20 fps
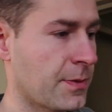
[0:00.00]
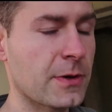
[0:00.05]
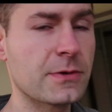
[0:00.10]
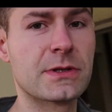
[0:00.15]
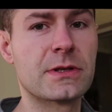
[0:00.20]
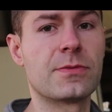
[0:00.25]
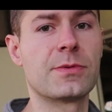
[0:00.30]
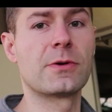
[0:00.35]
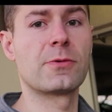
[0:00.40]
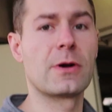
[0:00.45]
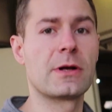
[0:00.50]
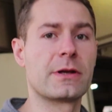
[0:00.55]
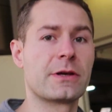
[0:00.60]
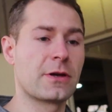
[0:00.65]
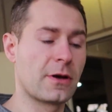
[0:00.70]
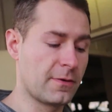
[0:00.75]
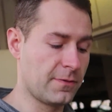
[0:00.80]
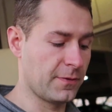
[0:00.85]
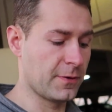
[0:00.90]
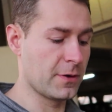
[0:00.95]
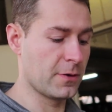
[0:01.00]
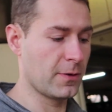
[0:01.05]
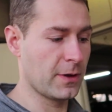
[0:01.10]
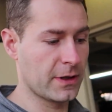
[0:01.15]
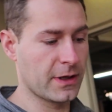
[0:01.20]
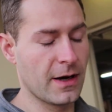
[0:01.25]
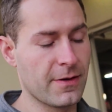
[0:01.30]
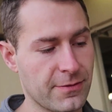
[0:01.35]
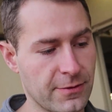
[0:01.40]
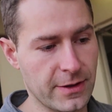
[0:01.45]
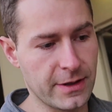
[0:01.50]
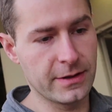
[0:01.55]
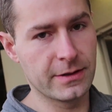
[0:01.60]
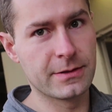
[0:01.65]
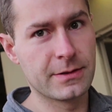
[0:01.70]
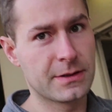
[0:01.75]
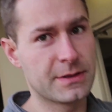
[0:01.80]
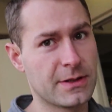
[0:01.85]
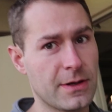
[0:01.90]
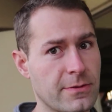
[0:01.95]
supposed to be really good for your recovery,
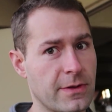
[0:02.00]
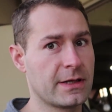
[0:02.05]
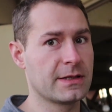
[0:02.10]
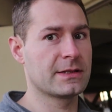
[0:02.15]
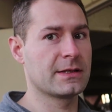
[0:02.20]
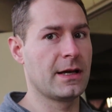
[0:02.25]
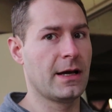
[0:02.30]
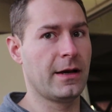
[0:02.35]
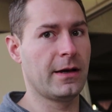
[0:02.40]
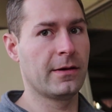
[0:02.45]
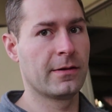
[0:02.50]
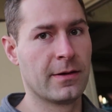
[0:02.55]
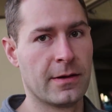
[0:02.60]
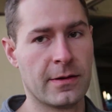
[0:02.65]
so they say.